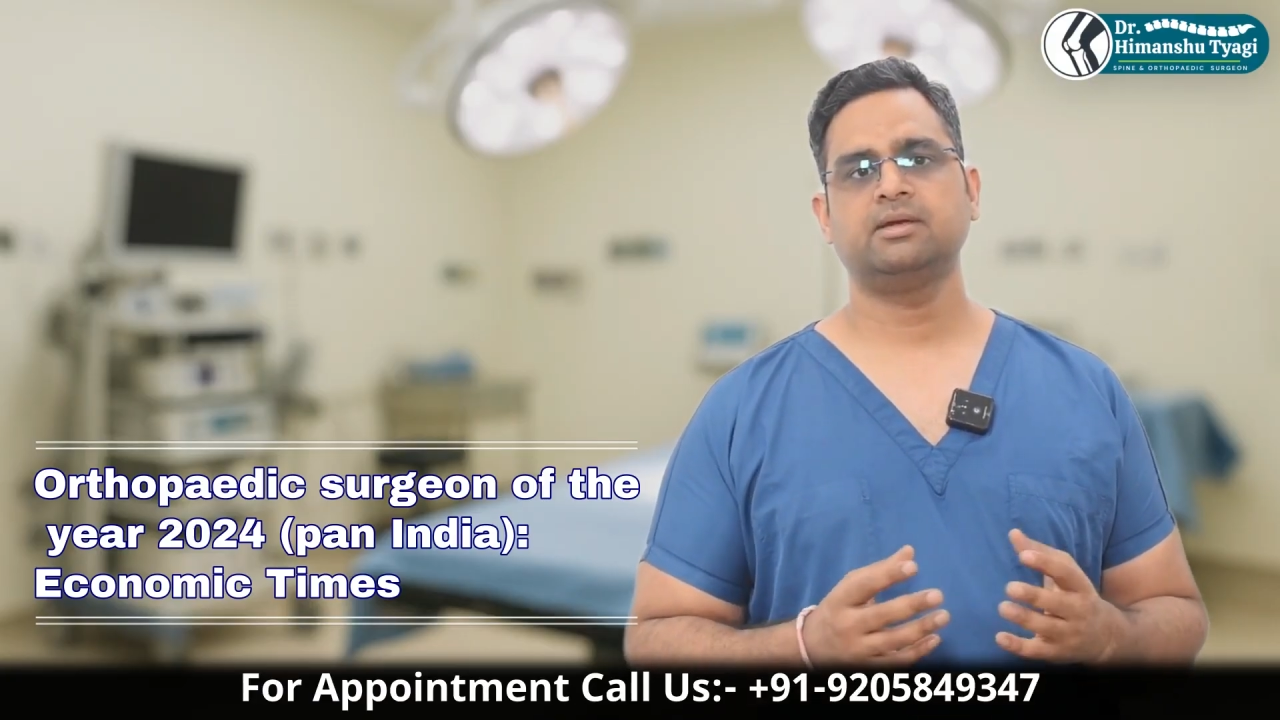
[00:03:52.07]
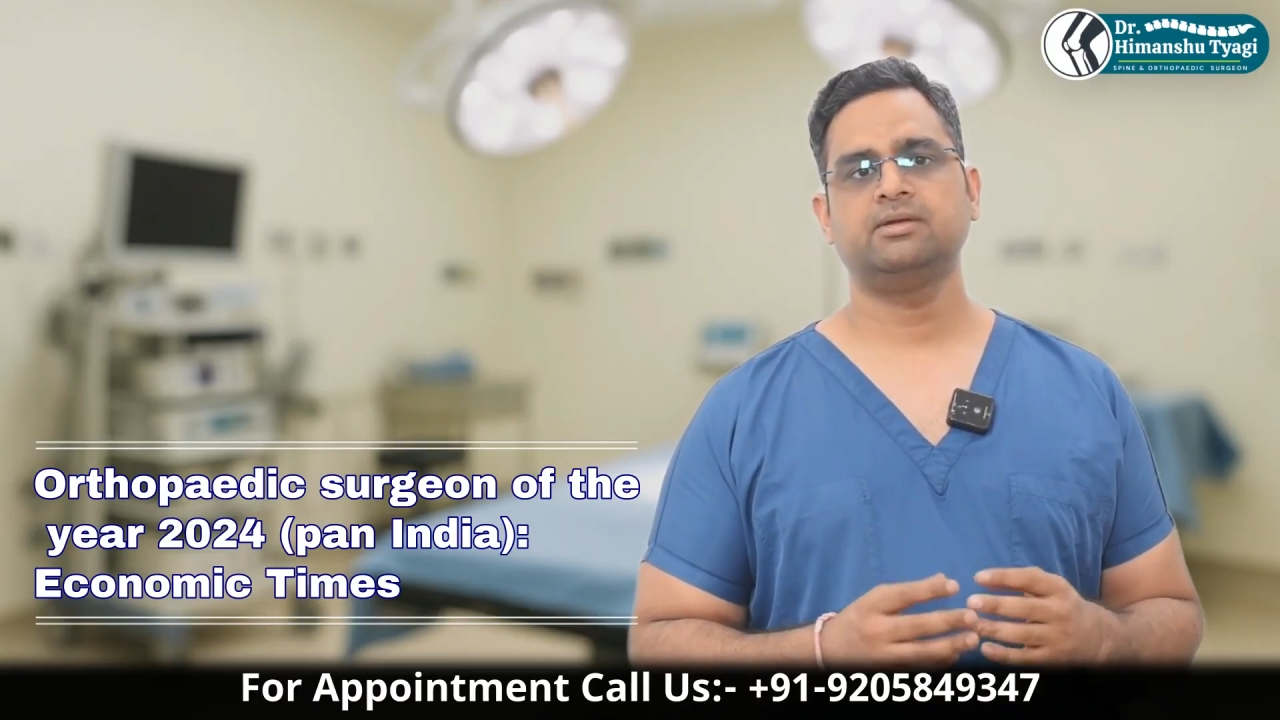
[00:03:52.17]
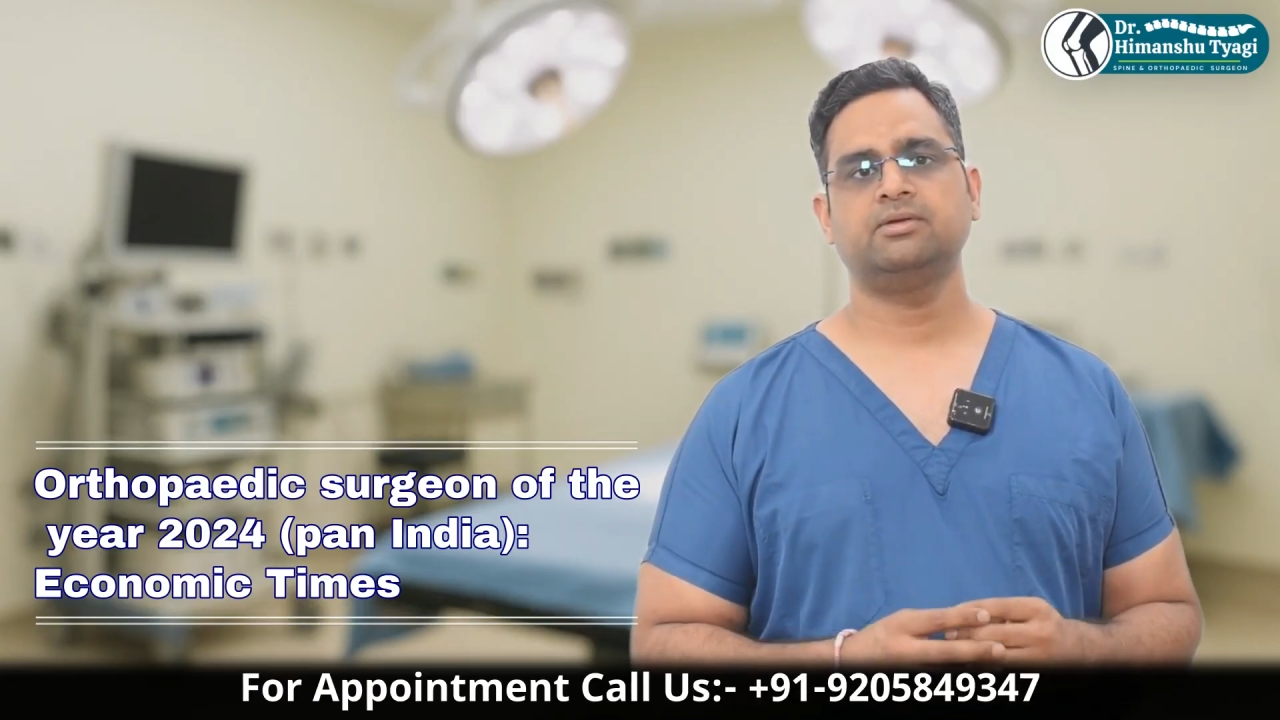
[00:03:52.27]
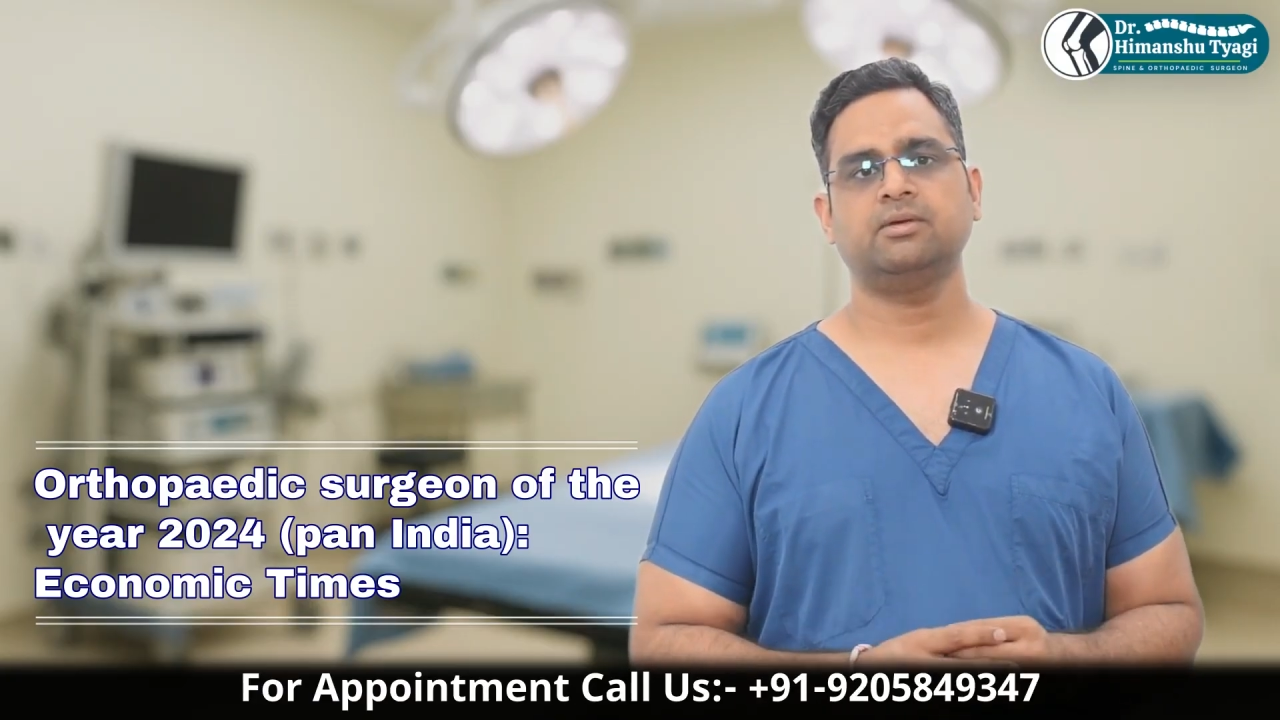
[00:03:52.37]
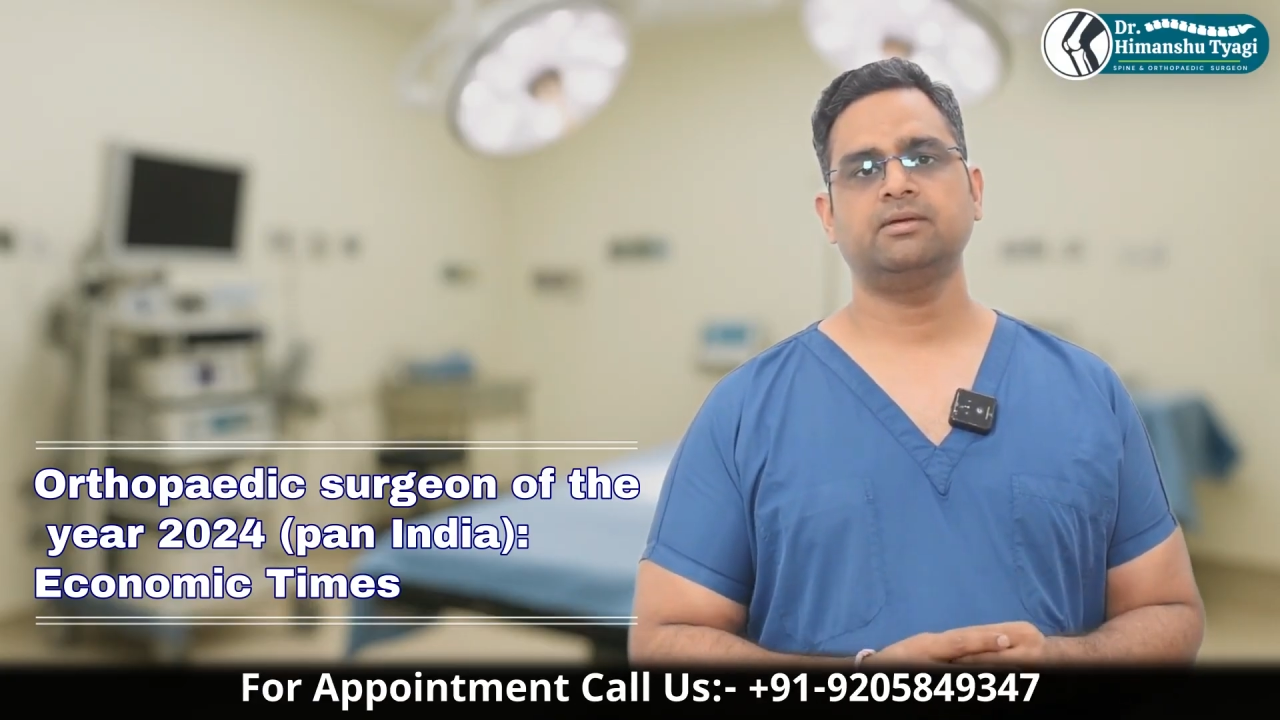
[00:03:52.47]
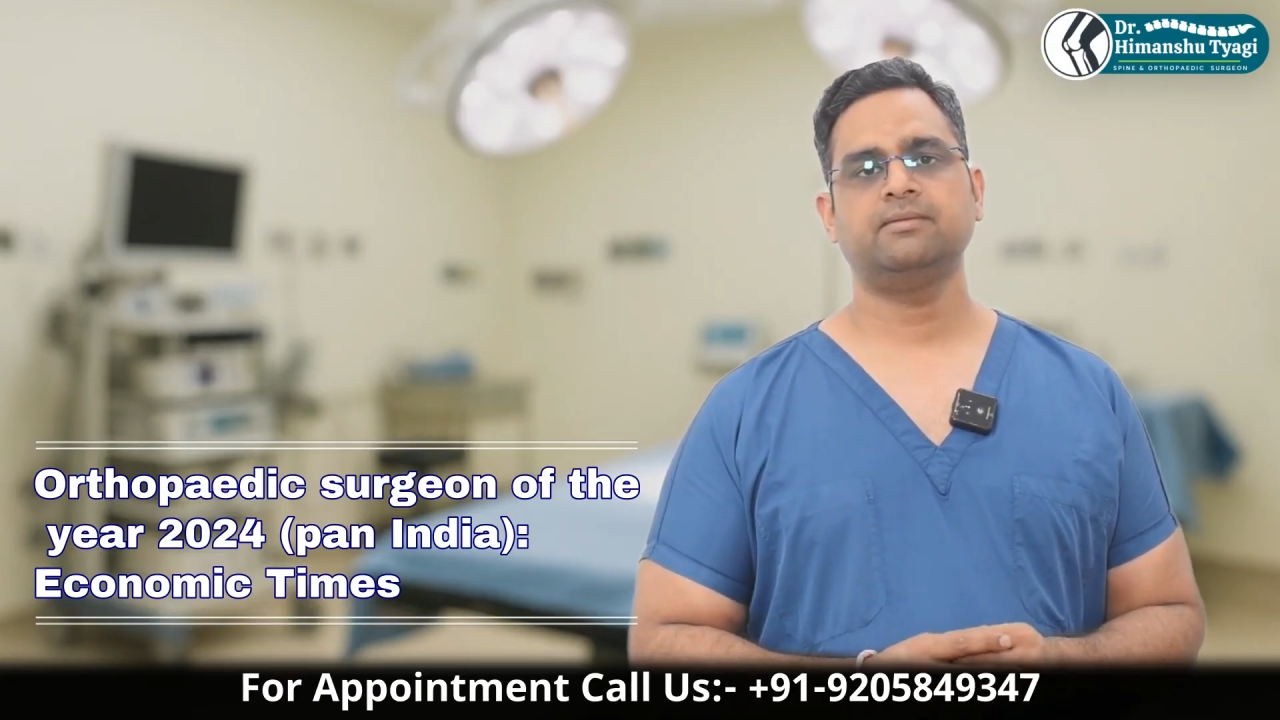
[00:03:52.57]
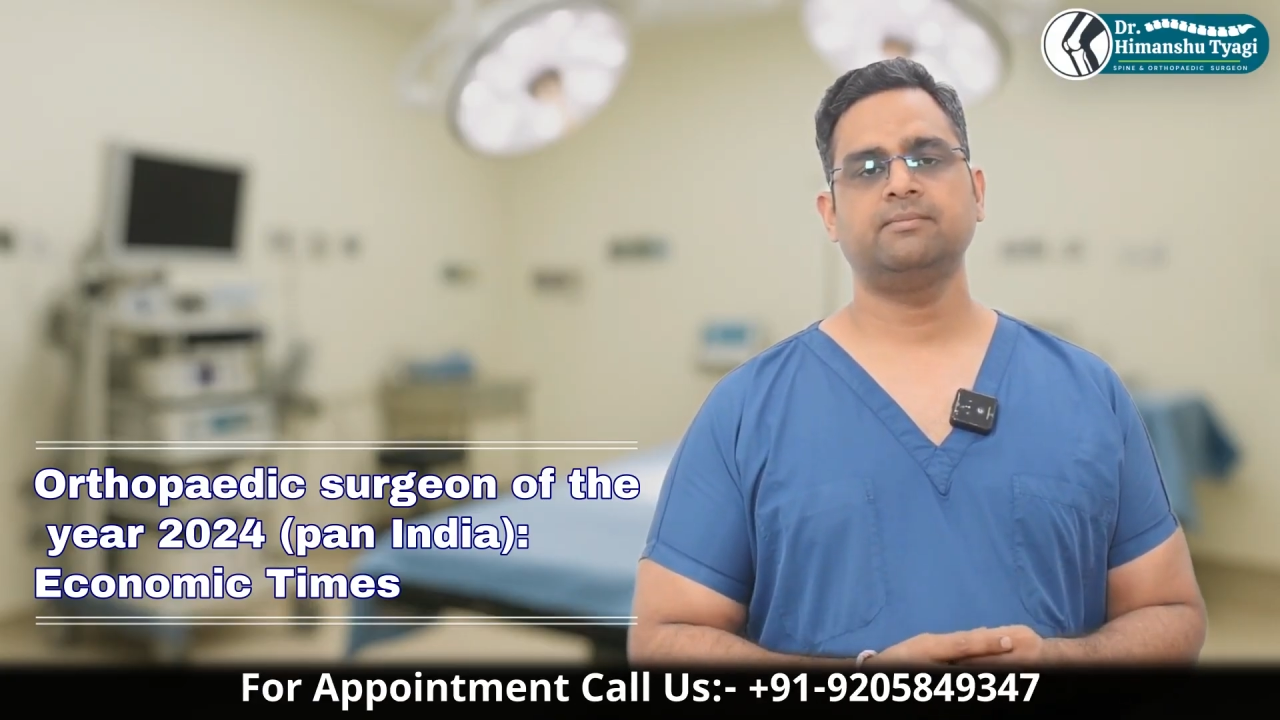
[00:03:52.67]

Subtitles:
also,